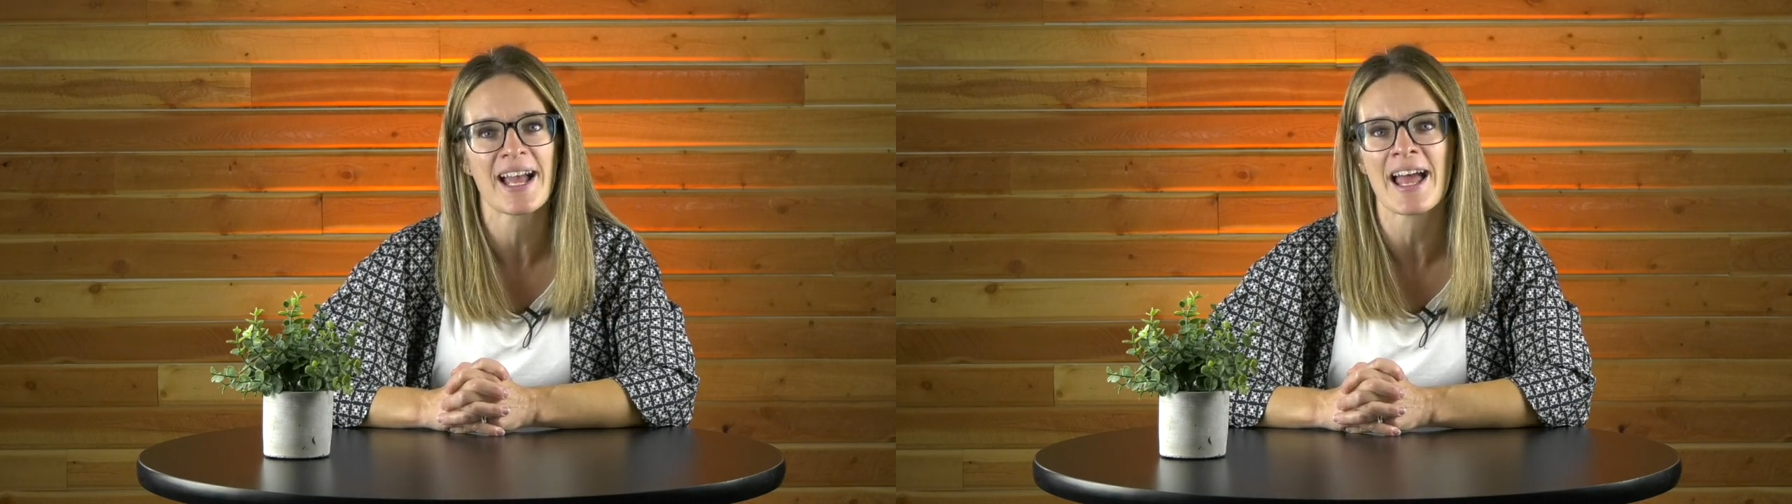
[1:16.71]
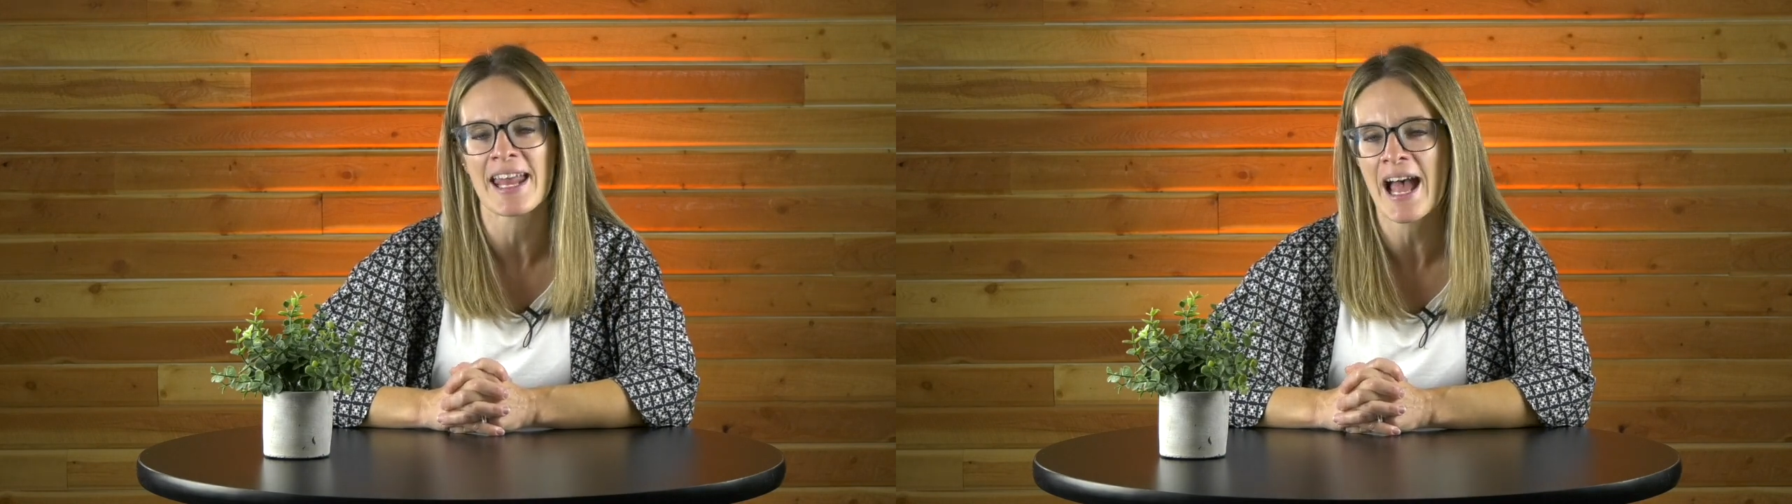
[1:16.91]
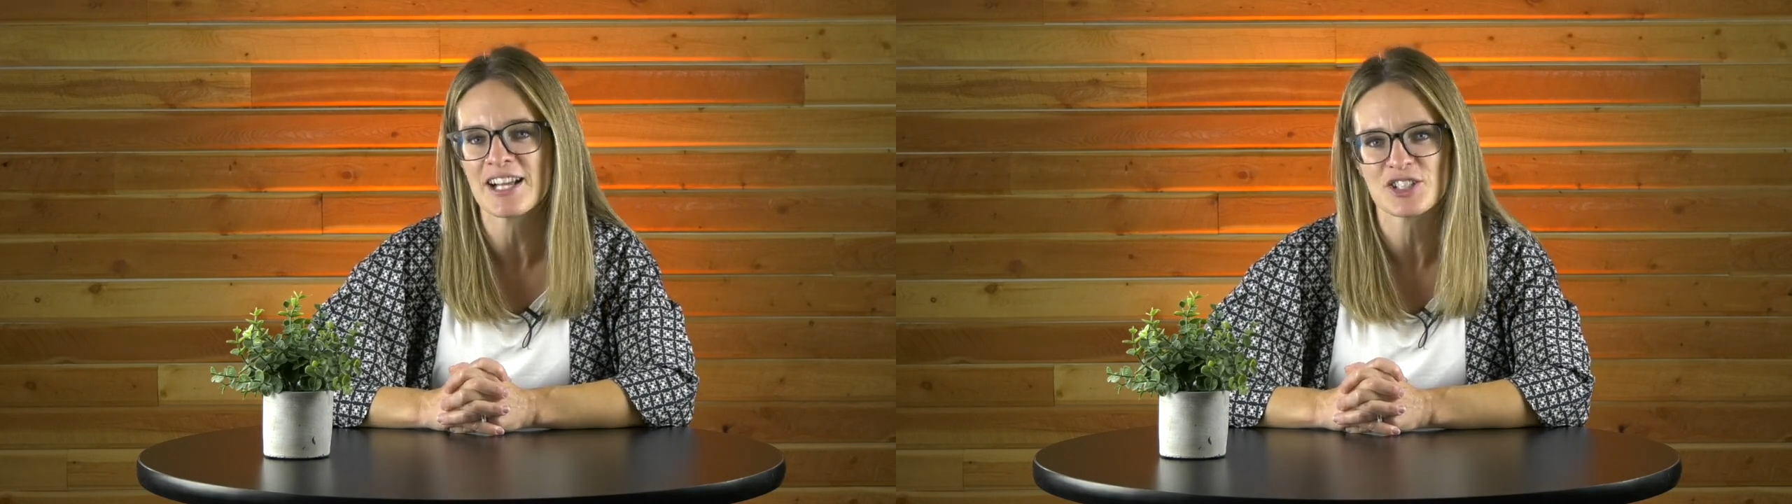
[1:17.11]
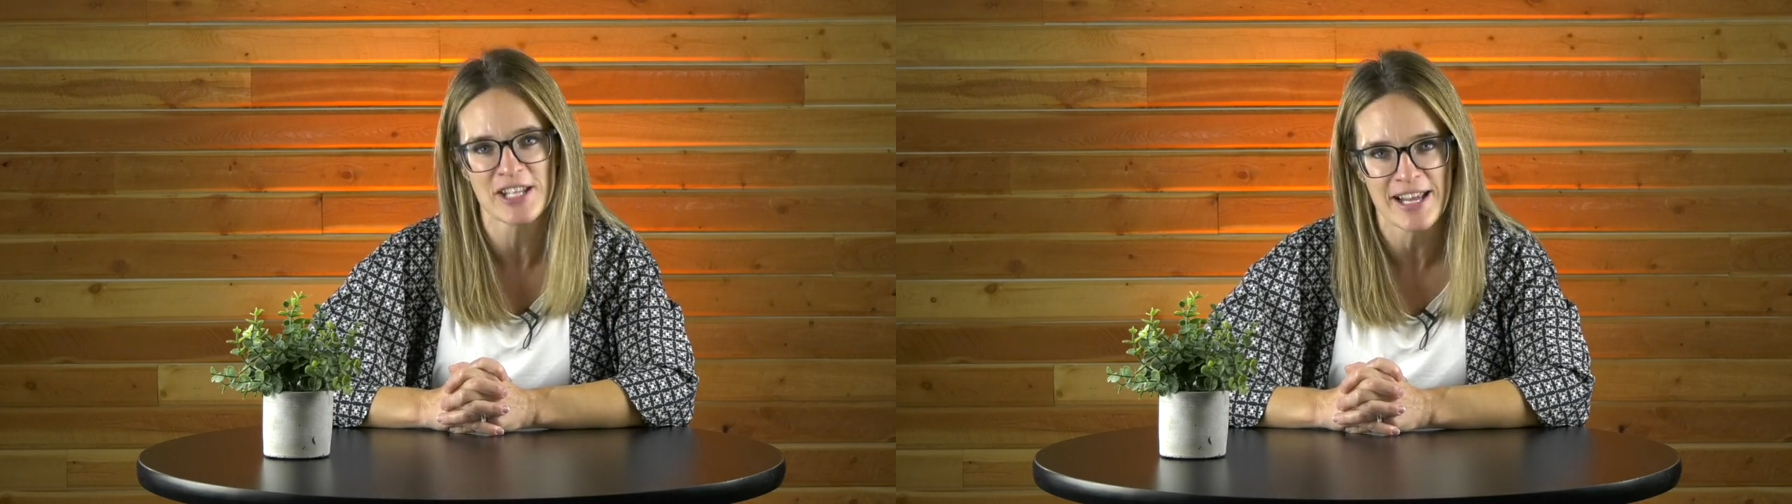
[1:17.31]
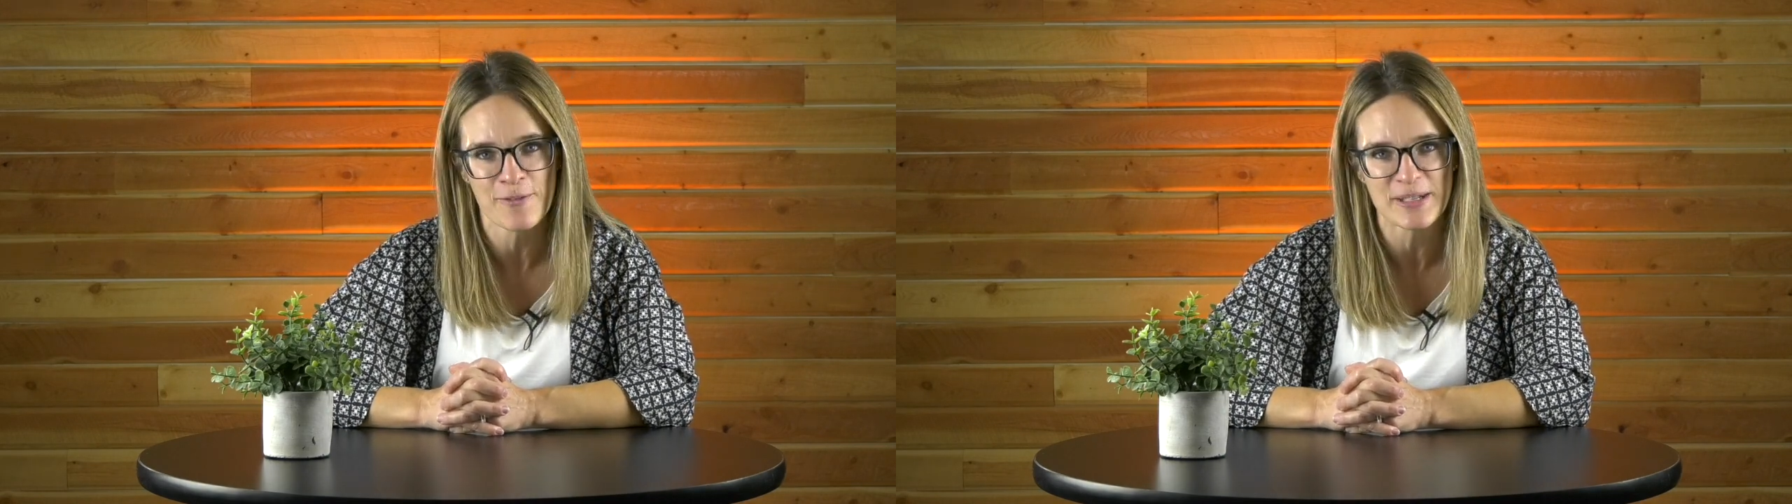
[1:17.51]
at
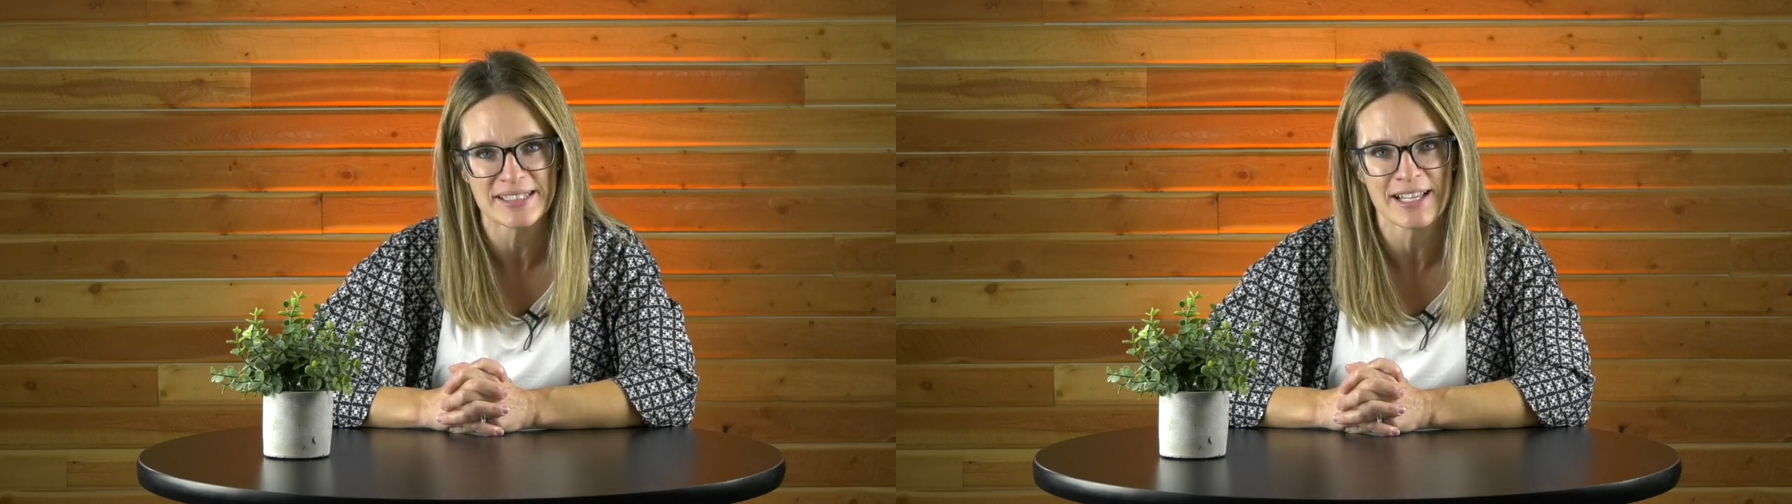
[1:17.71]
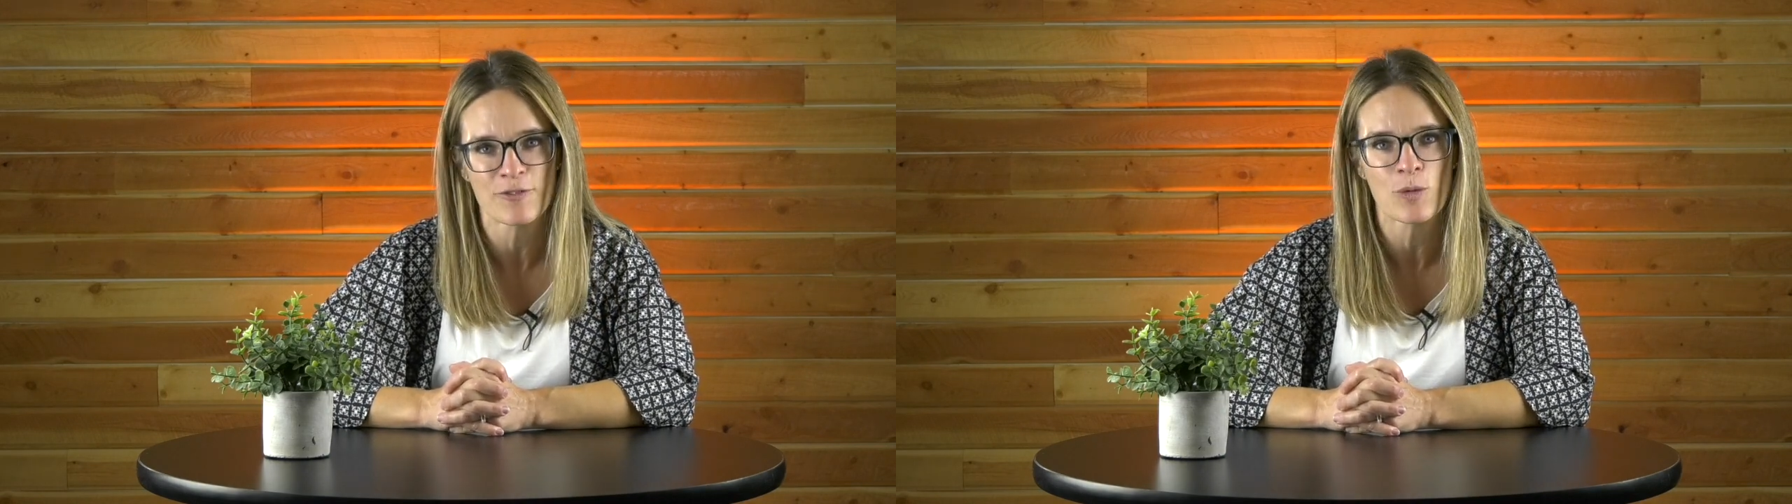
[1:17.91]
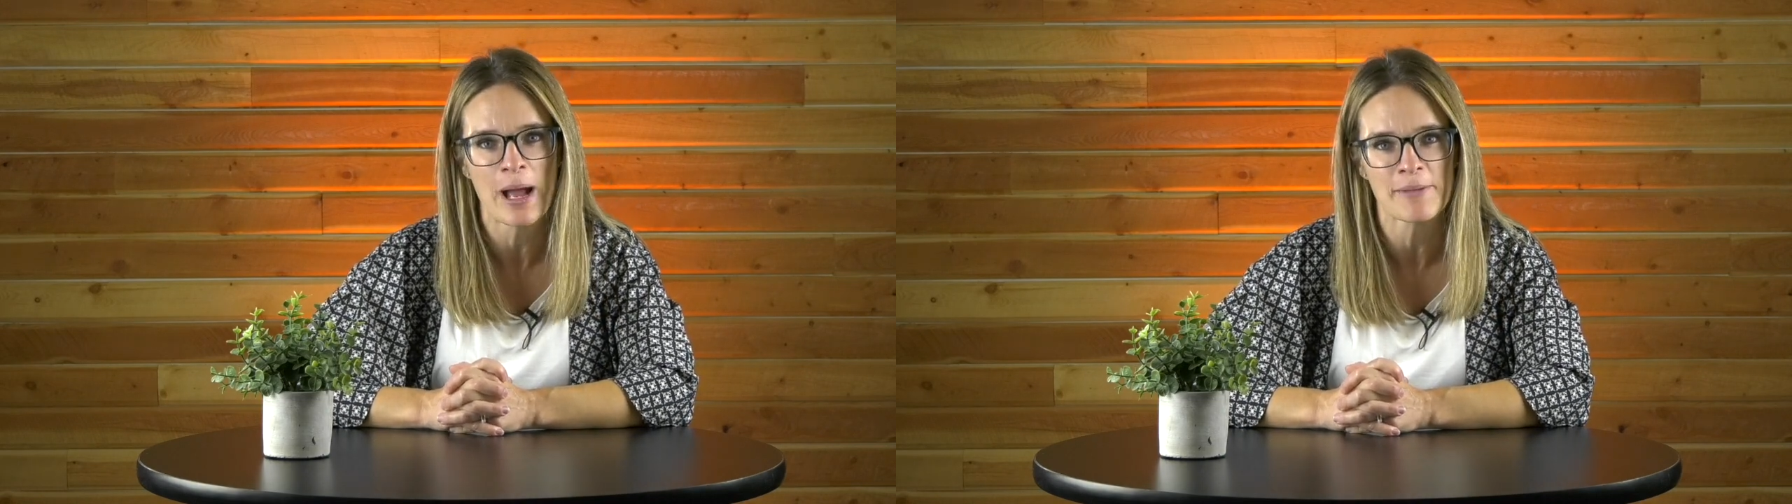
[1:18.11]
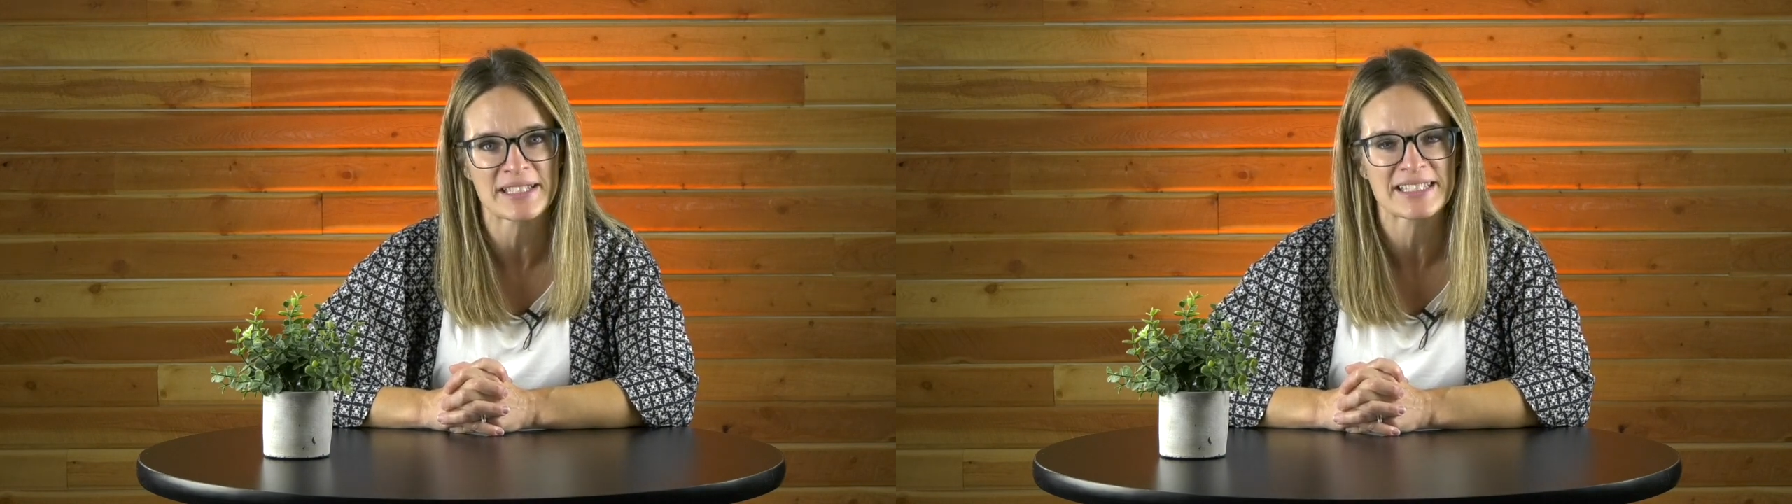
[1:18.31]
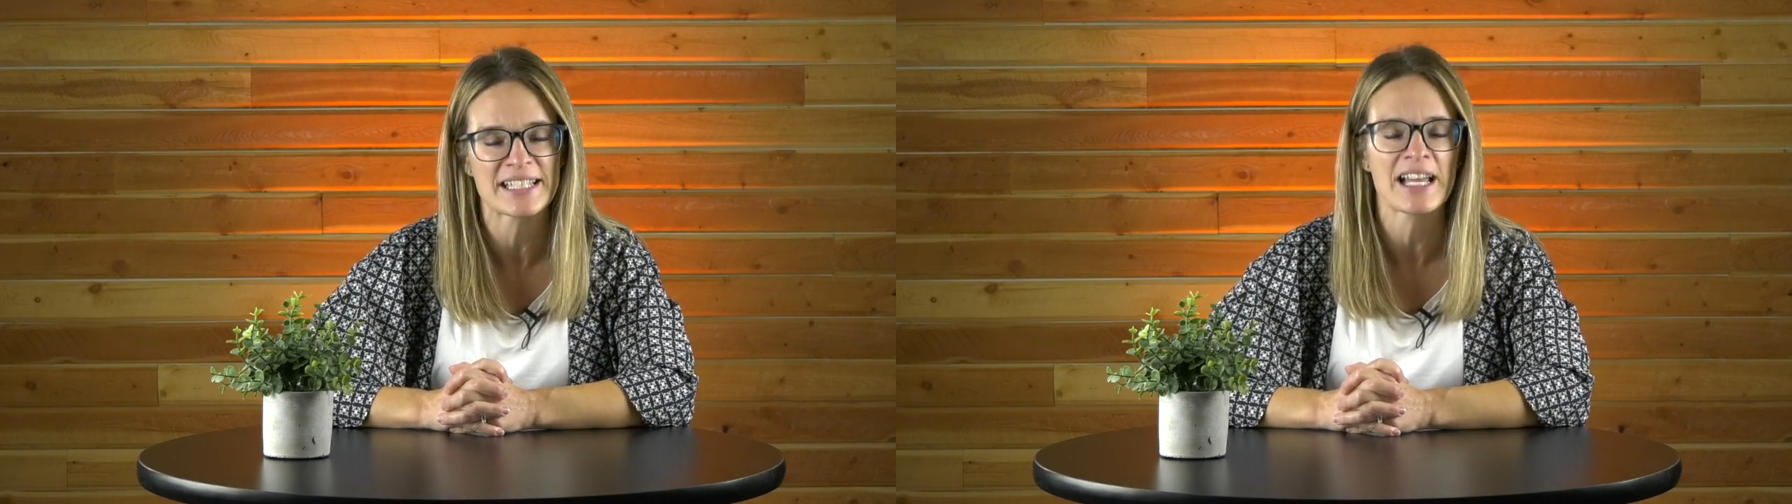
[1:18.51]
hashtag
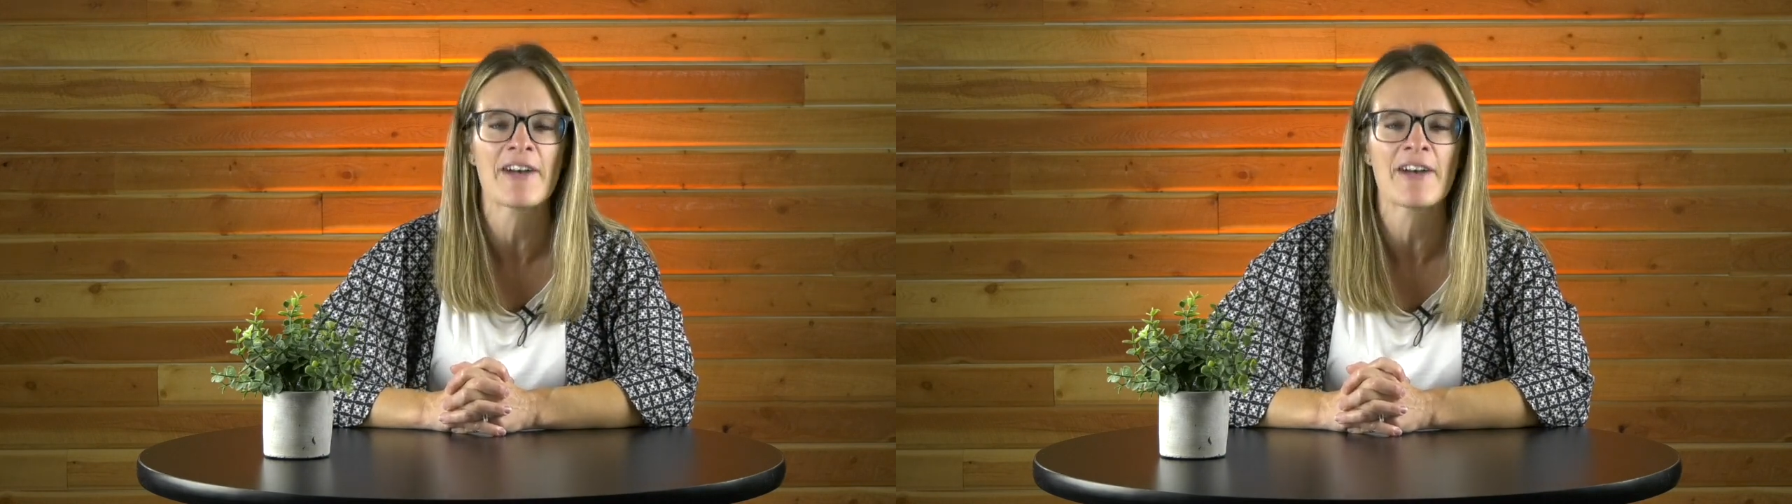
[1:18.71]
WestlifeYYC.